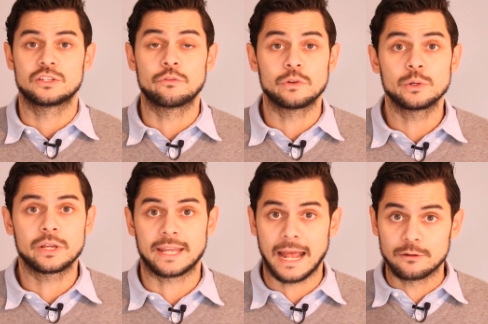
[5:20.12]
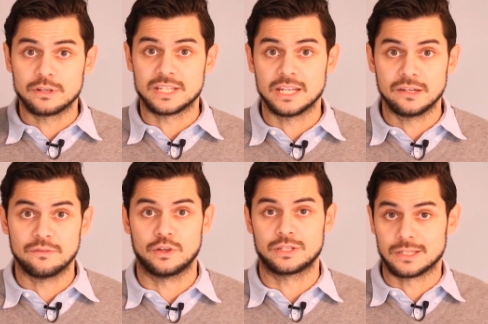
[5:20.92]
So if we look at calories in
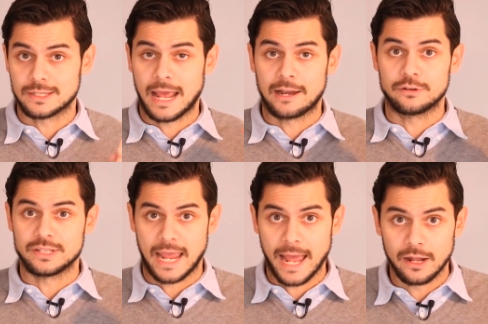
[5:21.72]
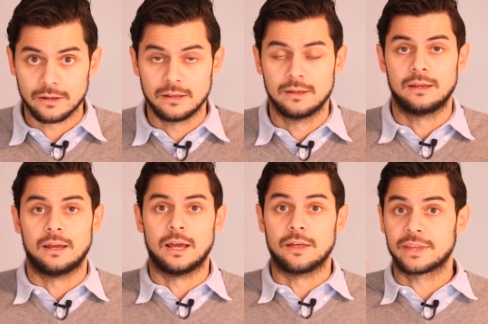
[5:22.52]
versus calories out,
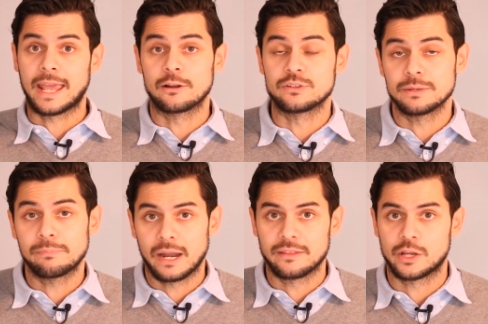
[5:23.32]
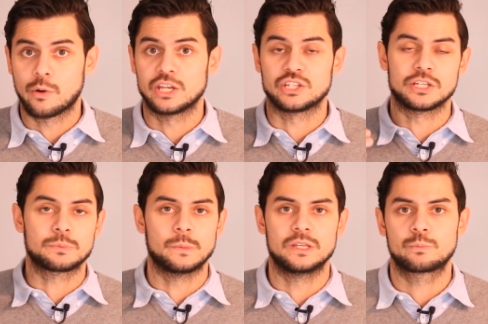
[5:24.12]
uh, the calories in part of the equation is,
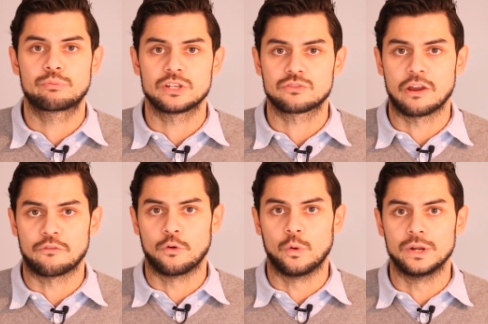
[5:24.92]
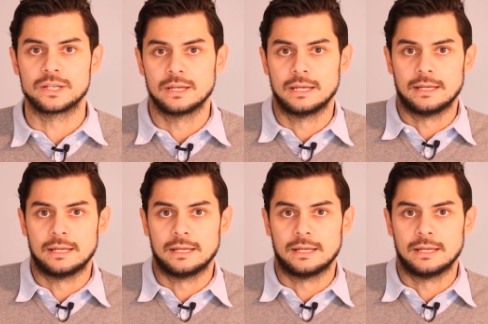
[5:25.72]
is pretty straightforward.